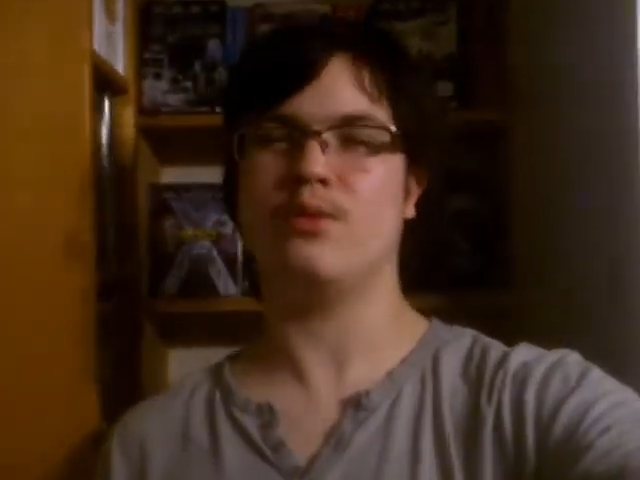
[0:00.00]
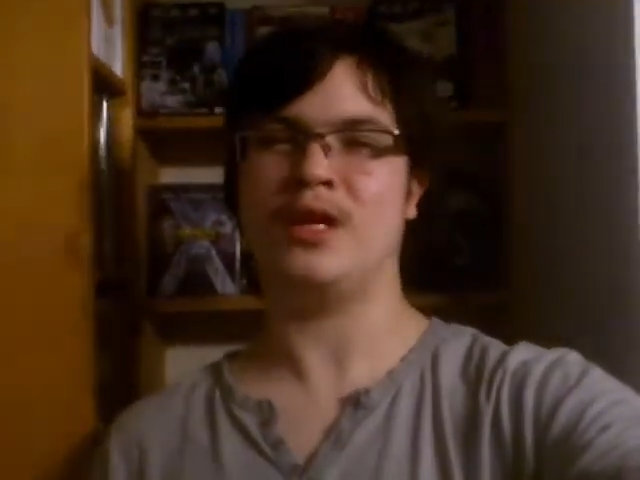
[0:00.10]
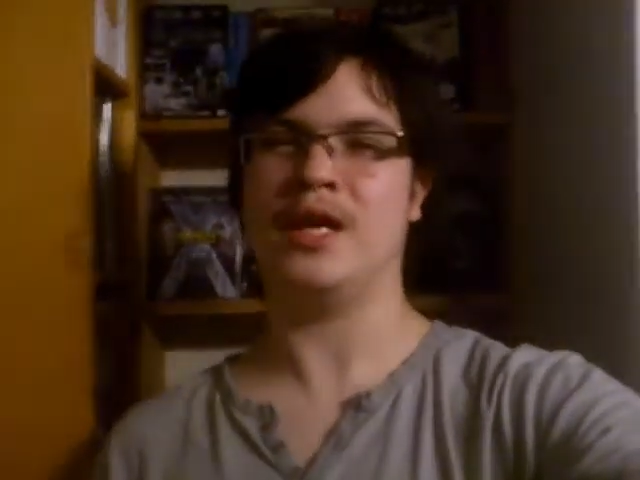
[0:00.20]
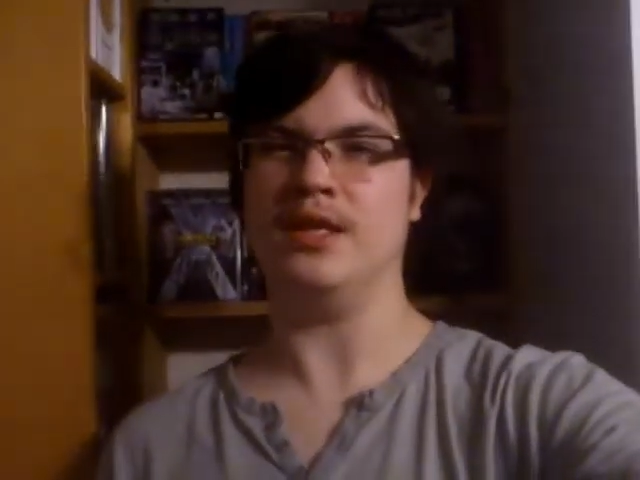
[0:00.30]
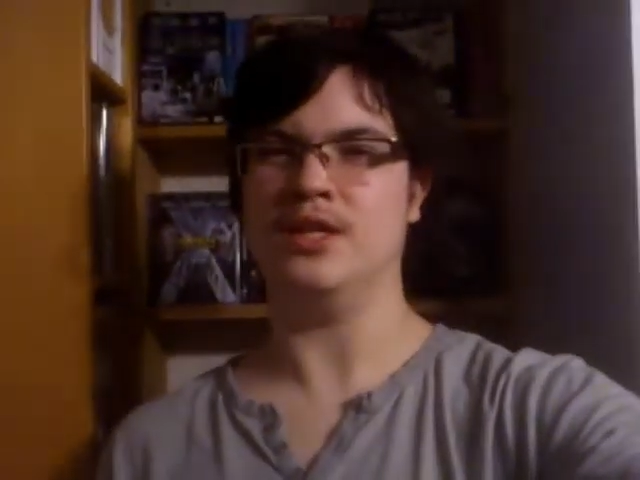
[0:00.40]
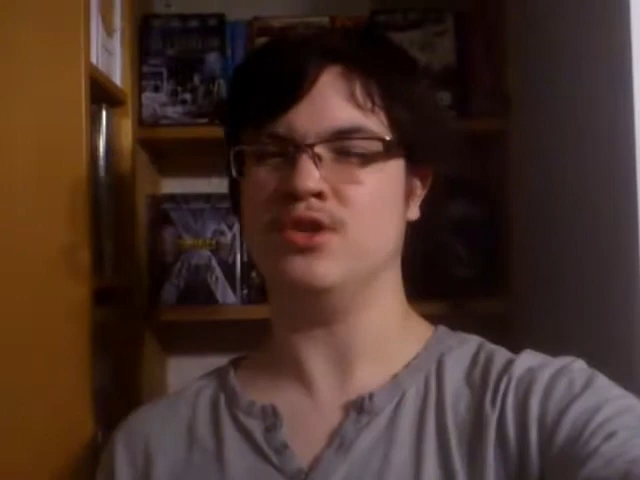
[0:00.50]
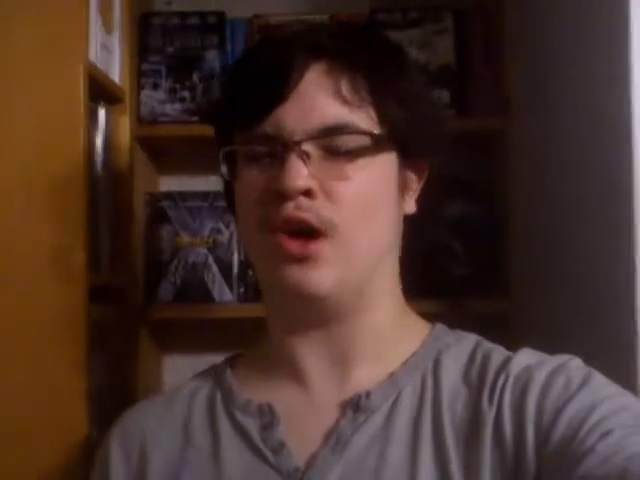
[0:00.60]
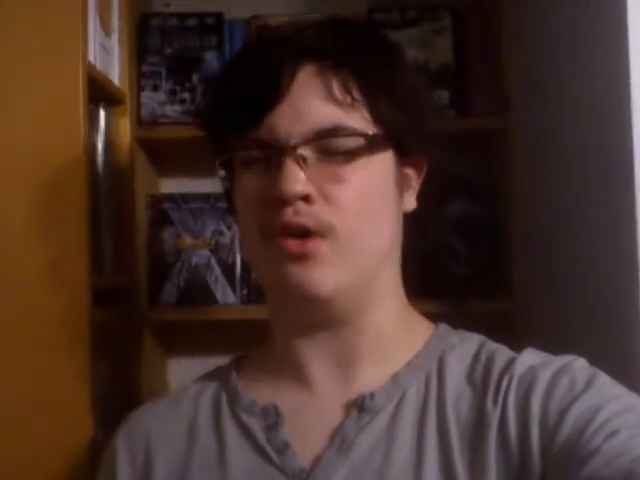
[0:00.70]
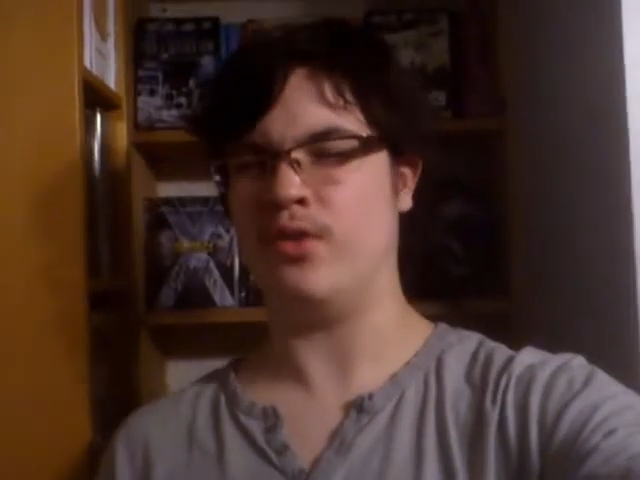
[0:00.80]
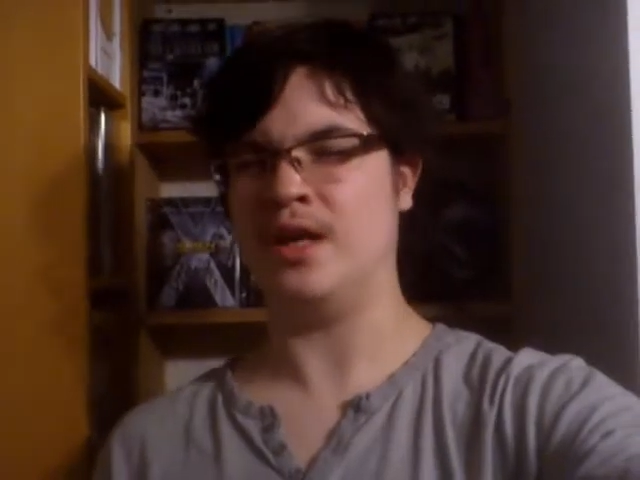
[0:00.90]
like the
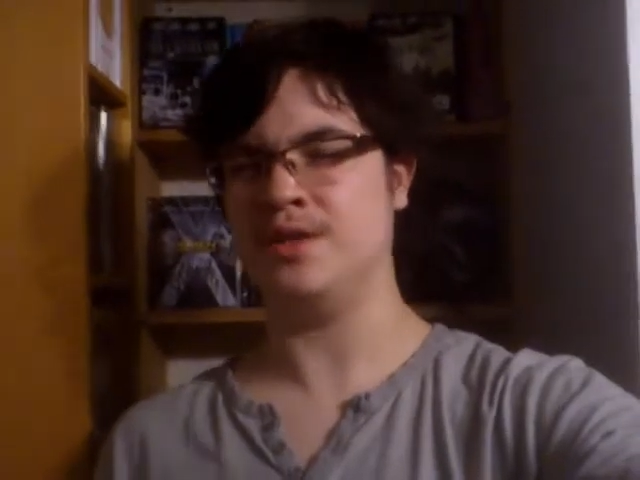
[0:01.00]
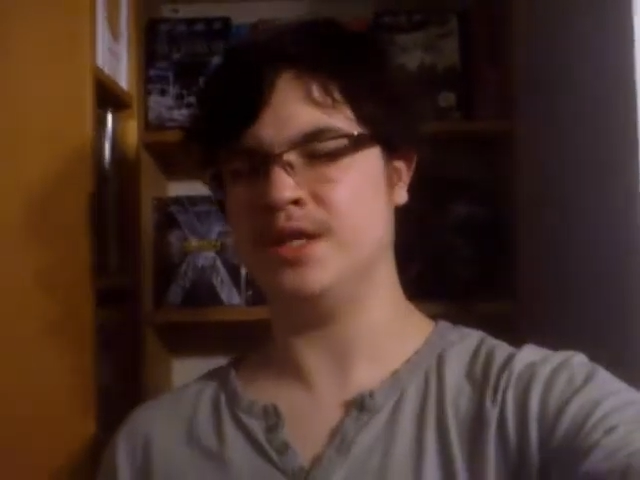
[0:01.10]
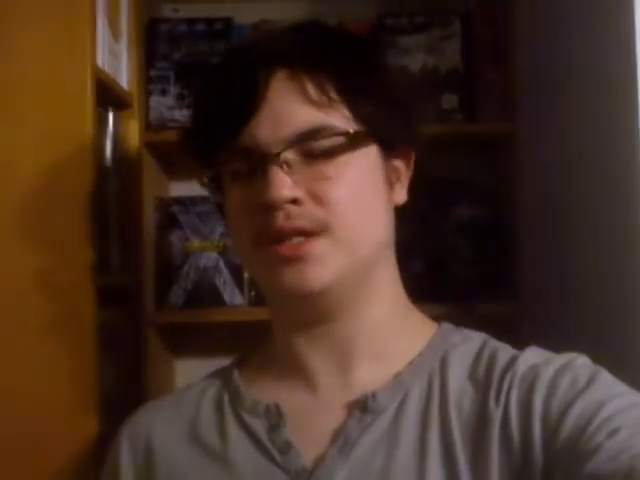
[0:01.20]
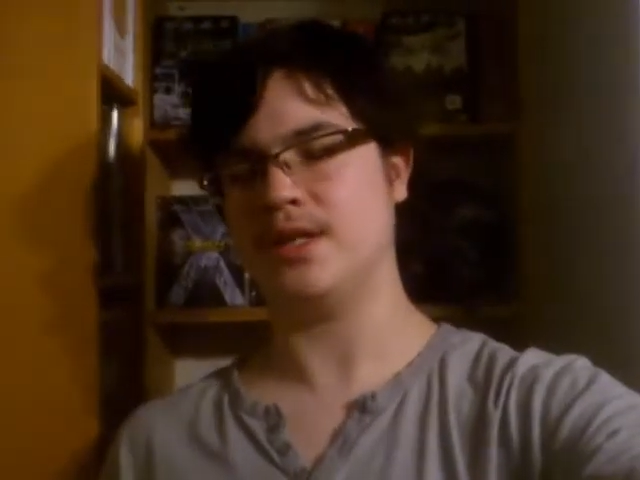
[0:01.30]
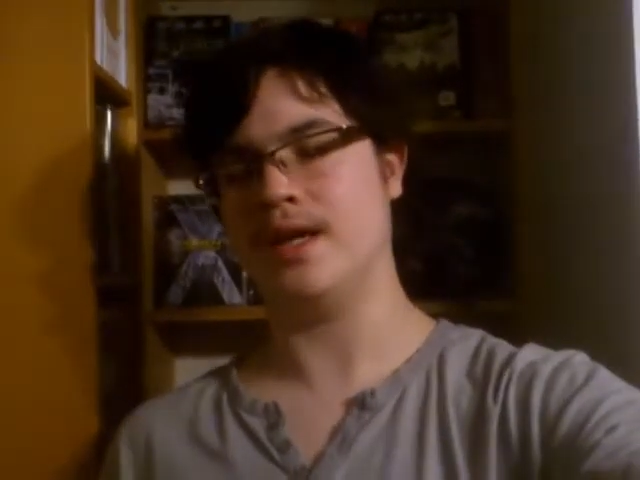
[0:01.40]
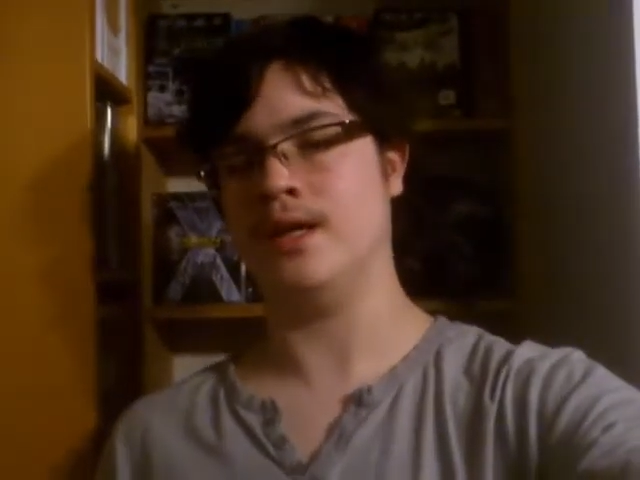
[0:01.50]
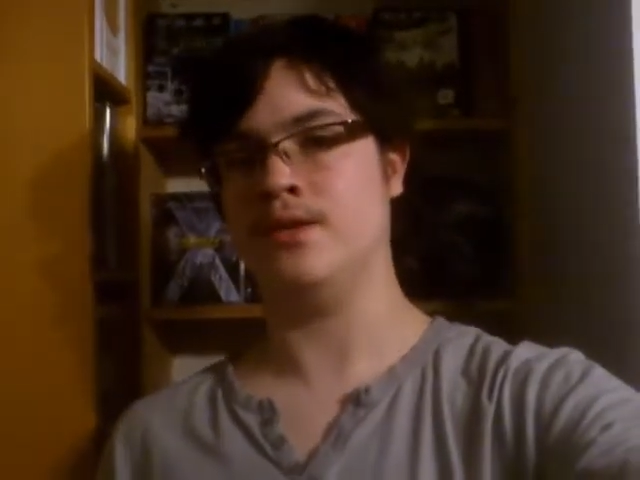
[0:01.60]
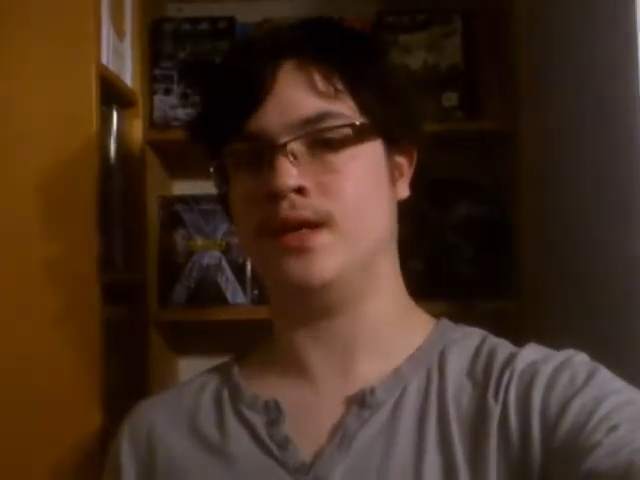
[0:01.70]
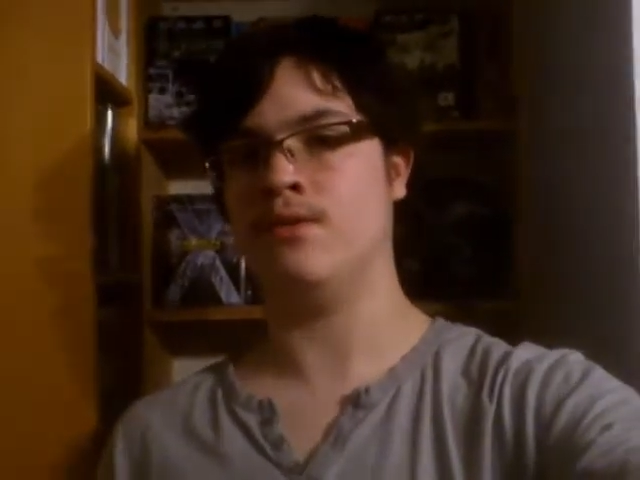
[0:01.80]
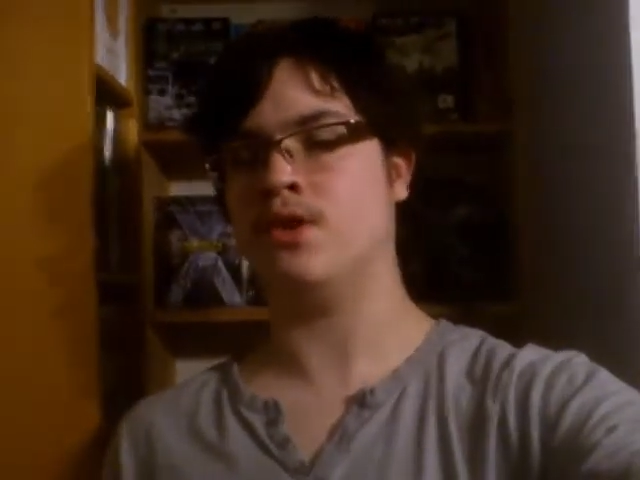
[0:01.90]
Saw franchise and I